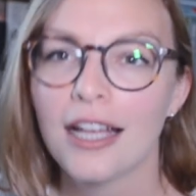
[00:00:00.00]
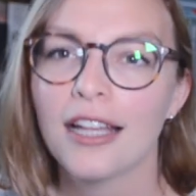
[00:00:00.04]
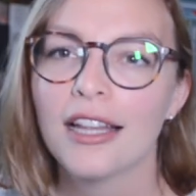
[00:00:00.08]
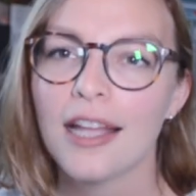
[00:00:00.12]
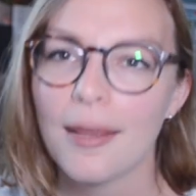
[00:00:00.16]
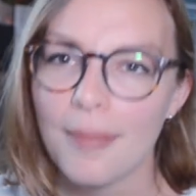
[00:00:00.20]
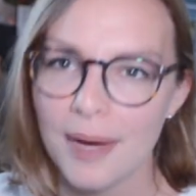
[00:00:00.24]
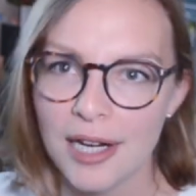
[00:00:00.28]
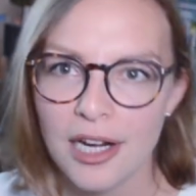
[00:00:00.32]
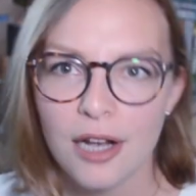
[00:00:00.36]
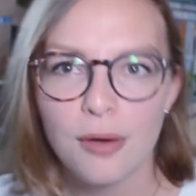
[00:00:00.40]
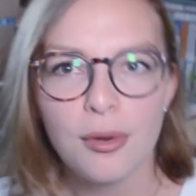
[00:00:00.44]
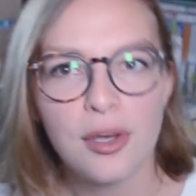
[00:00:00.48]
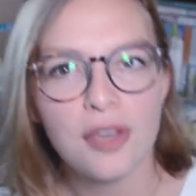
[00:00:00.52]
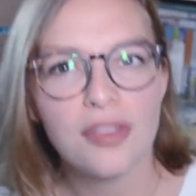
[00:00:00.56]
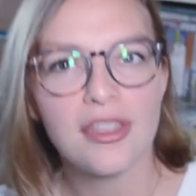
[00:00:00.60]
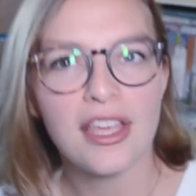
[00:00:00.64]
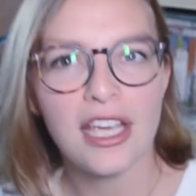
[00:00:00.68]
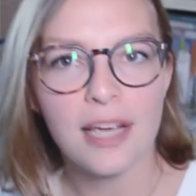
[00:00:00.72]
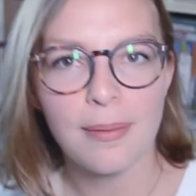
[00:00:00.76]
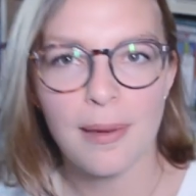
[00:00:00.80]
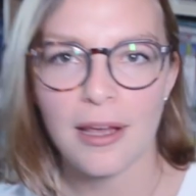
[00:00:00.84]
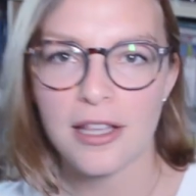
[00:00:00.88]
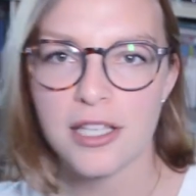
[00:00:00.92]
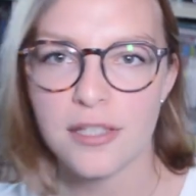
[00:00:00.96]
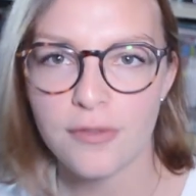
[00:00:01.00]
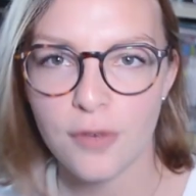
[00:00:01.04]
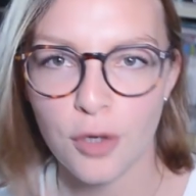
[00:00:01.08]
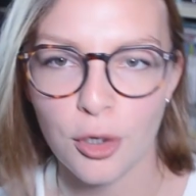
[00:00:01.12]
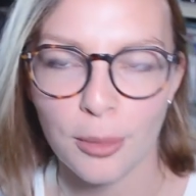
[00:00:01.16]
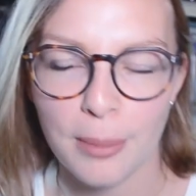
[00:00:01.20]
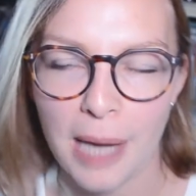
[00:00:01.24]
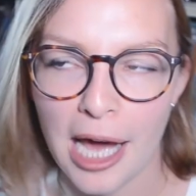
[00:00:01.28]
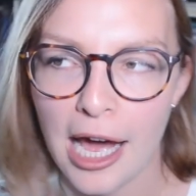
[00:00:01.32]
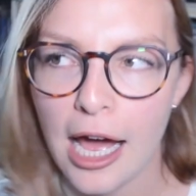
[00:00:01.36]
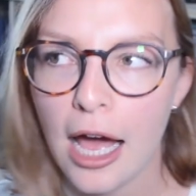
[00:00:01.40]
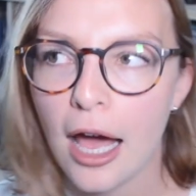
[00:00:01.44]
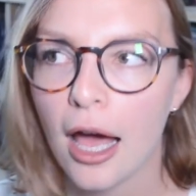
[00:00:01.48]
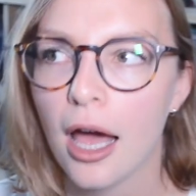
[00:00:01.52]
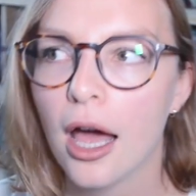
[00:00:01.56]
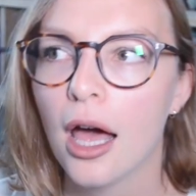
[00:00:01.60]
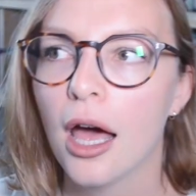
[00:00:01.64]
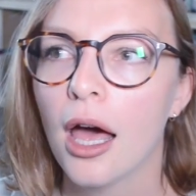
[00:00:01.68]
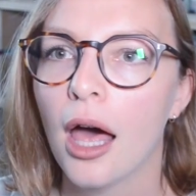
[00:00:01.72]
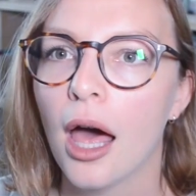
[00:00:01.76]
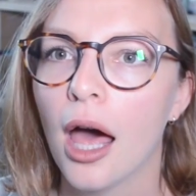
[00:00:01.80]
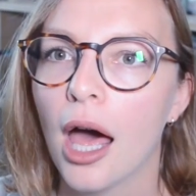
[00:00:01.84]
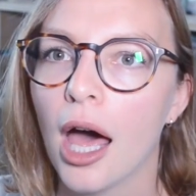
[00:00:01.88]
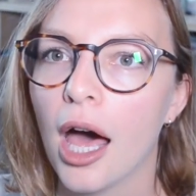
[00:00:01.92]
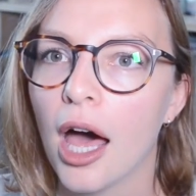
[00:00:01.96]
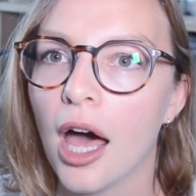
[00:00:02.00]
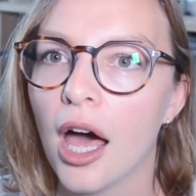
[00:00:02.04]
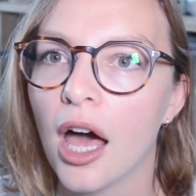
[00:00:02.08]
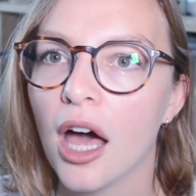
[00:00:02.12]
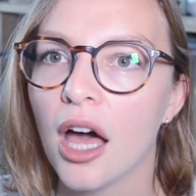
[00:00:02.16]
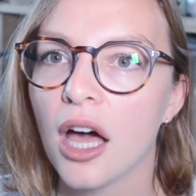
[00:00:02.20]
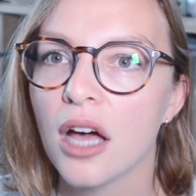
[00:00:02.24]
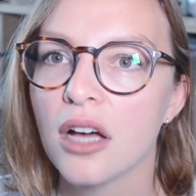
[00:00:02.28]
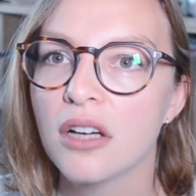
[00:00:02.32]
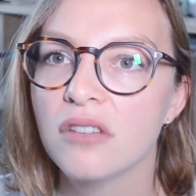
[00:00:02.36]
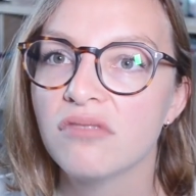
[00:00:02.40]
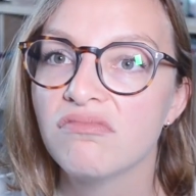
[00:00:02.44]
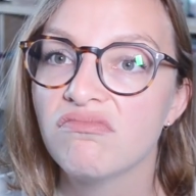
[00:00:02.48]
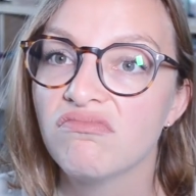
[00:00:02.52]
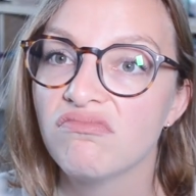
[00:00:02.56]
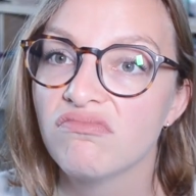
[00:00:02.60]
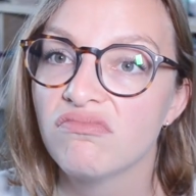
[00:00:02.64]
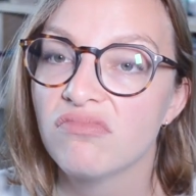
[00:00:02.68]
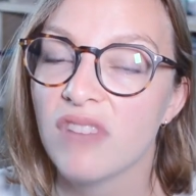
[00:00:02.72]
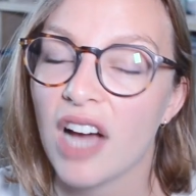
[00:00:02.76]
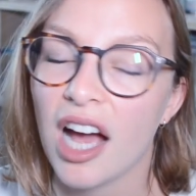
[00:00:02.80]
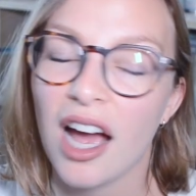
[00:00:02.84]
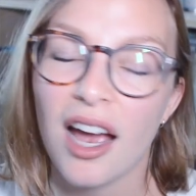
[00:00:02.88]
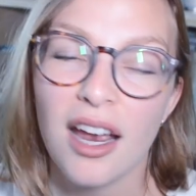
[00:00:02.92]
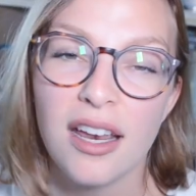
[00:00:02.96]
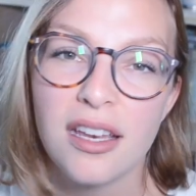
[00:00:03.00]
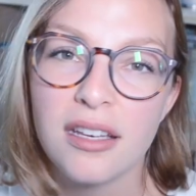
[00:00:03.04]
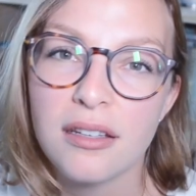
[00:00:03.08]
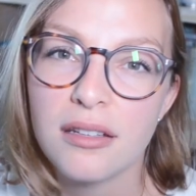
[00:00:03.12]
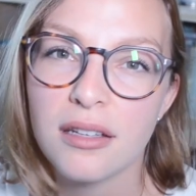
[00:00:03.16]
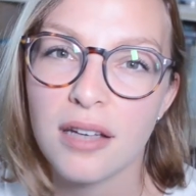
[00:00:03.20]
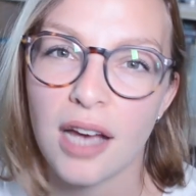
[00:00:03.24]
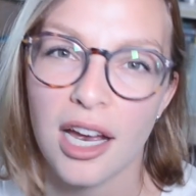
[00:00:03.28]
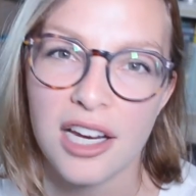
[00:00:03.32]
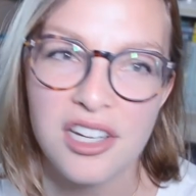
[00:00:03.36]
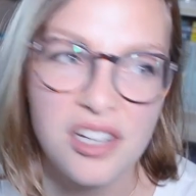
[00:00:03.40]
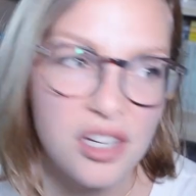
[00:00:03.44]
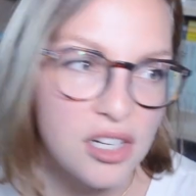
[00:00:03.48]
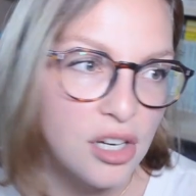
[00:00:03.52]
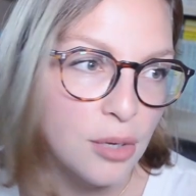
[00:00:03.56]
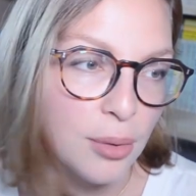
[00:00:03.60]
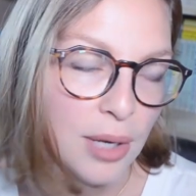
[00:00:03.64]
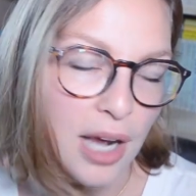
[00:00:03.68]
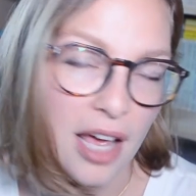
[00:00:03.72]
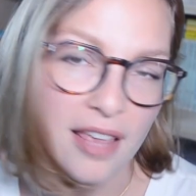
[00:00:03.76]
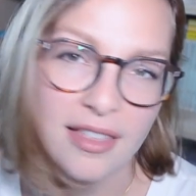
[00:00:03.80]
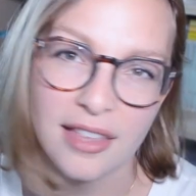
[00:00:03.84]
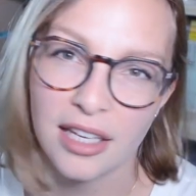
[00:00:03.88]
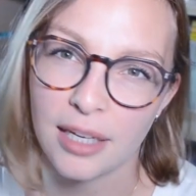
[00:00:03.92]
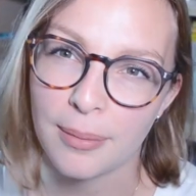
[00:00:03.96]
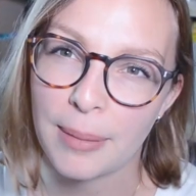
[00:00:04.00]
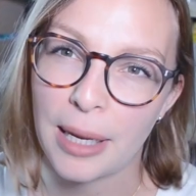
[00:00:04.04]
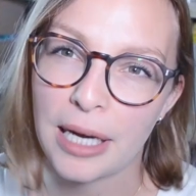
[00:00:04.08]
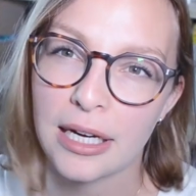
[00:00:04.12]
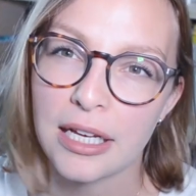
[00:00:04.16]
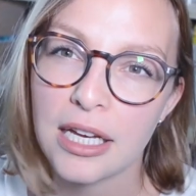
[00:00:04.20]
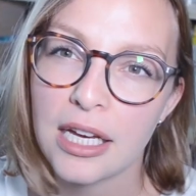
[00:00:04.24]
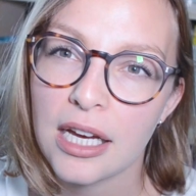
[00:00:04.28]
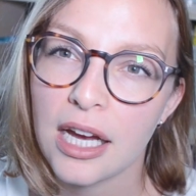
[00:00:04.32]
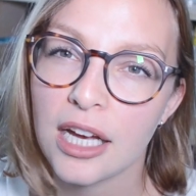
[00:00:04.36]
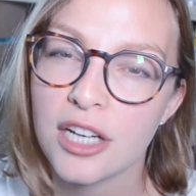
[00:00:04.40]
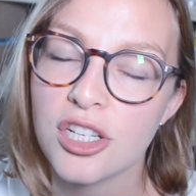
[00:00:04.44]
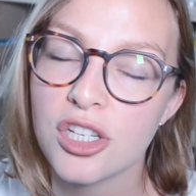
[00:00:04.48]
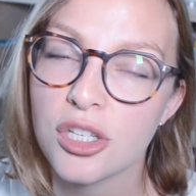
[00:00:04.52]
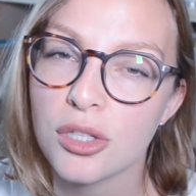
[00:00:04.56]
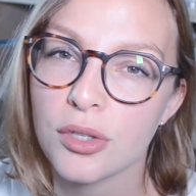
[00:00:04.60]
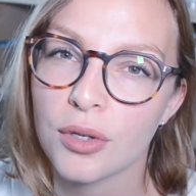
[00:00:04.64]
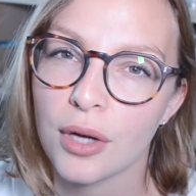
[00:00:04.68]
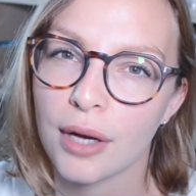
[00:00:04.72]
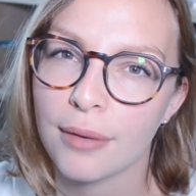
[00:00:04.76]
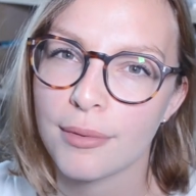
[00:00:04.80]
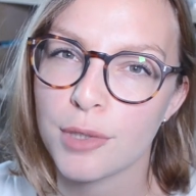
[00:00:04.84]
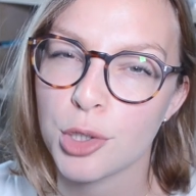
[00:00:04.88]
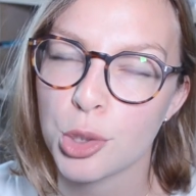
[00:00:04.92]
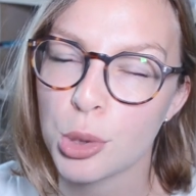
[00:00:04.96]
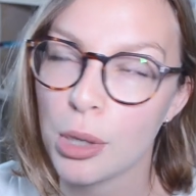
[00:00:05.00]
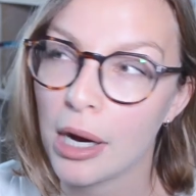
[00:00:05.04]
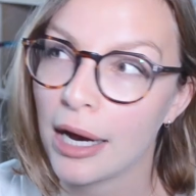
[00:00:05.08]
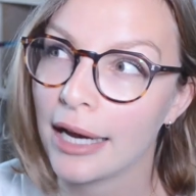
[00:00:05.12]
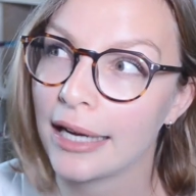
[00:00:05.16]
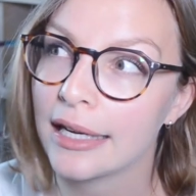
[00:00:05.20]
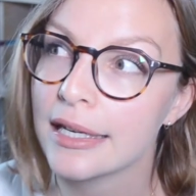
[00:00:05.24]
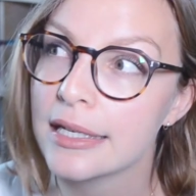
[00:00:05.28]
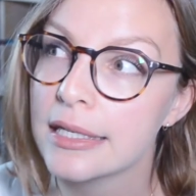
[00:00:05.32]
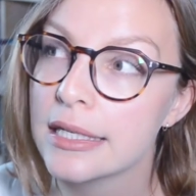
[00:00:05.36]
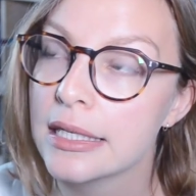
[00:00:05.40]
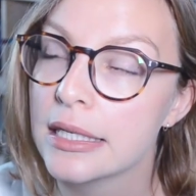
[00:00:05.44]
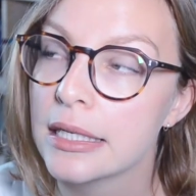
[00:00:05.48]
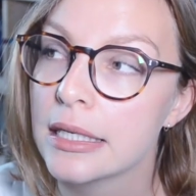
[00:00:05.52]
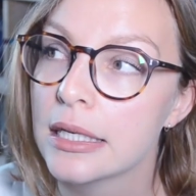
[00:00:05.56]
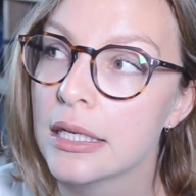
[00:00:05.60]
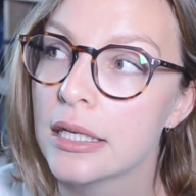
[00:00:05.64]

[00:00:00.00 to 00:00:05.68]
Let me know what you think about this format. I don't know what I think about it. I just thought I would try it.